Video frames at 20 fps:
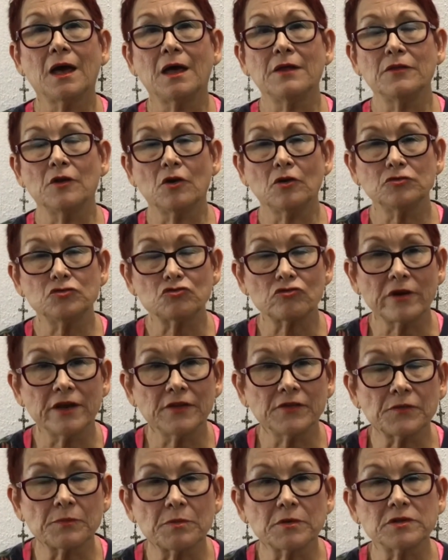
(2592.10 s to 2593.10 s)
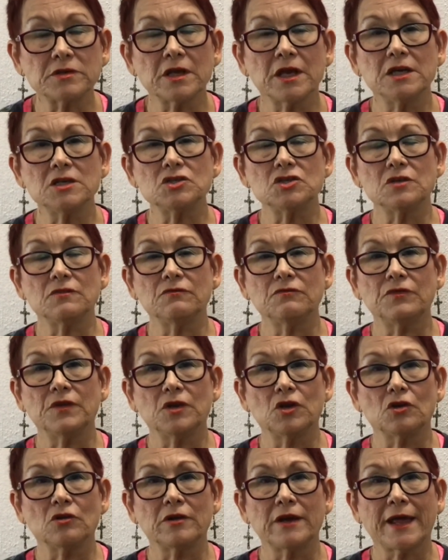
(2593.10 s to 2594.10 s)
their transportation
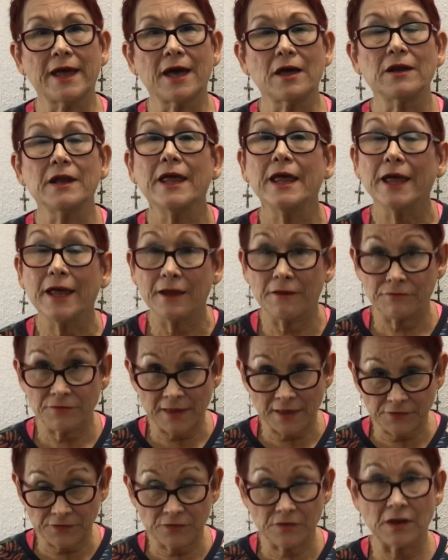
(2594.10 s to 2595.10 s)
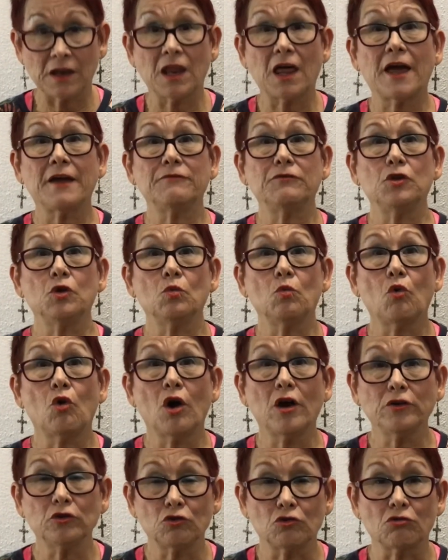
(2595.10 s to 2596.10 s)
figured out. If that's the life you
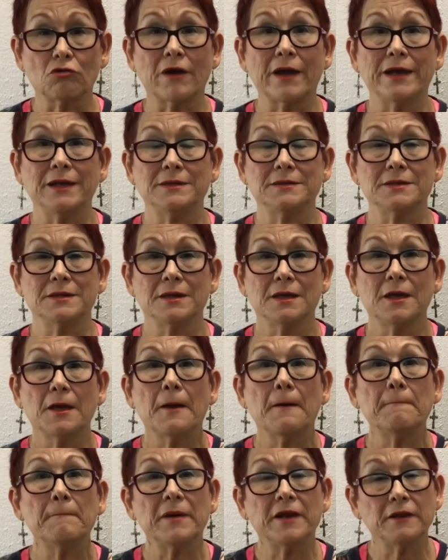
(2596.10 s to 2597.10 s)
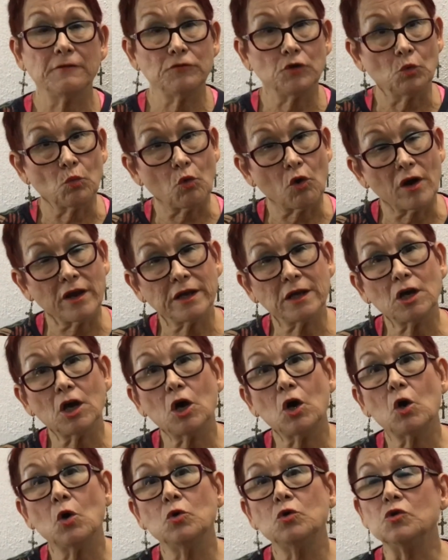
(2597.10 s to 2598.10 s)
want, great. But if you want to
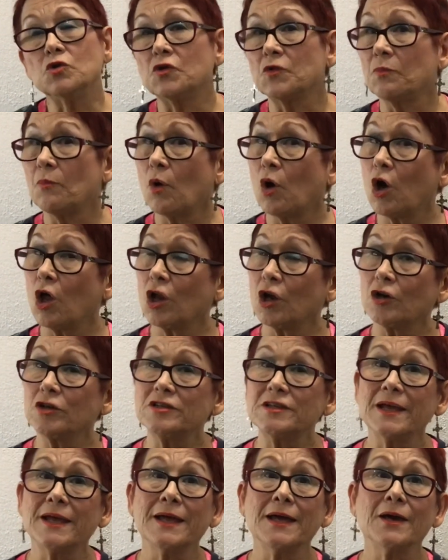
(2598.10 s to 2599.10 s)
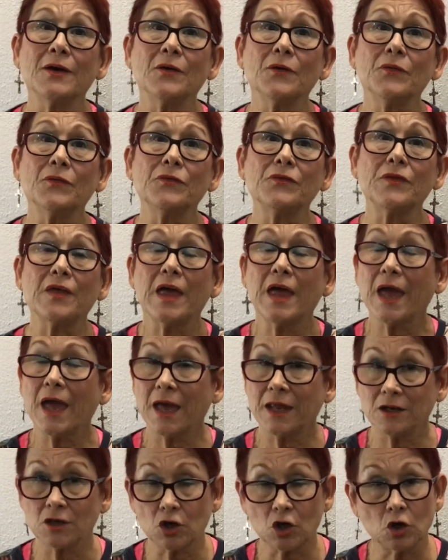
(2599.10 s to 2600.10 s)
go to smaller towns
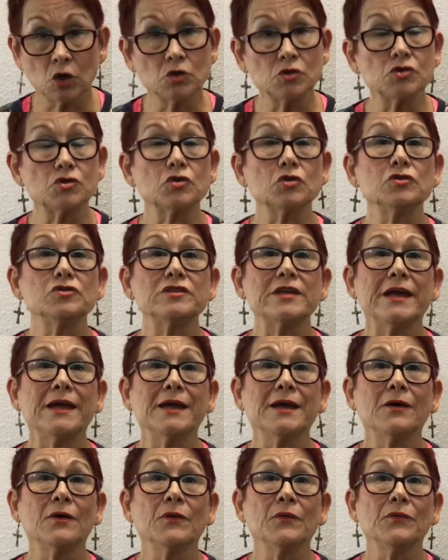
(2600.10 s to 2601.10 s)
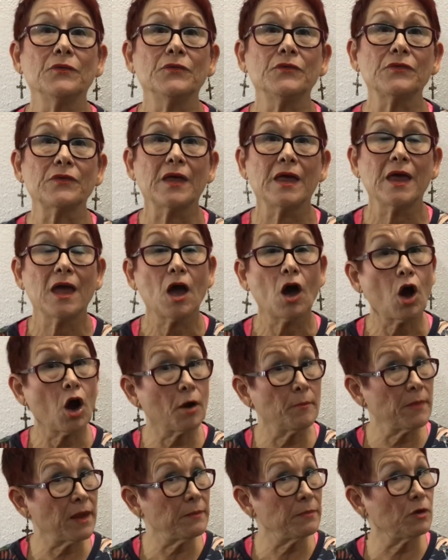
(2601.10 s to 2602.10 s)
and coastal towns, or
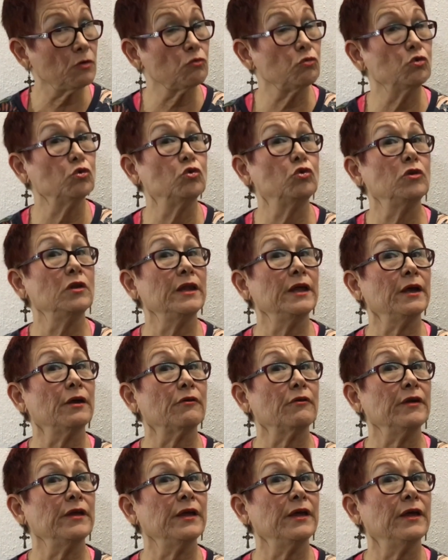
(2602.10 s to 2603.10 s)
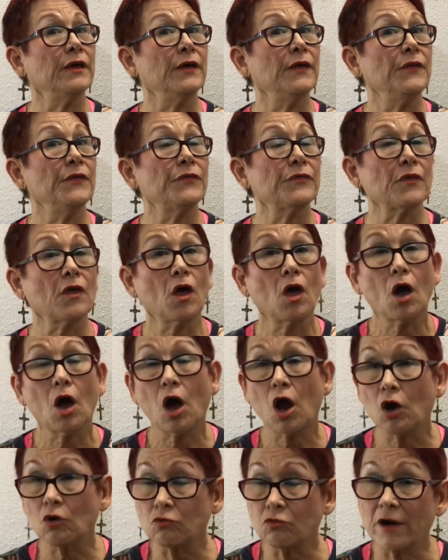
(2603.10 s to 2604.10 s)
maybe rural areas,
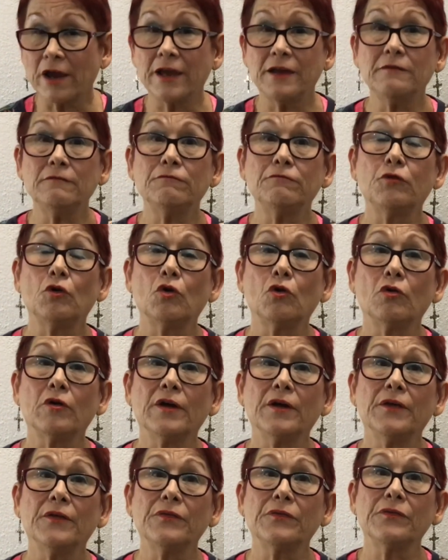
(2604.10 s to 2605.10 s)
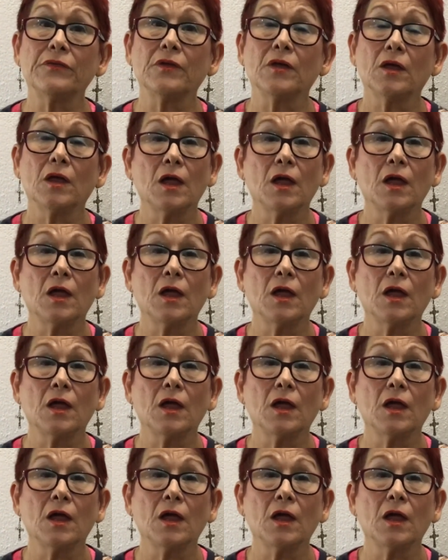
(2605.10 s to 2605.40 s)
or rainforest,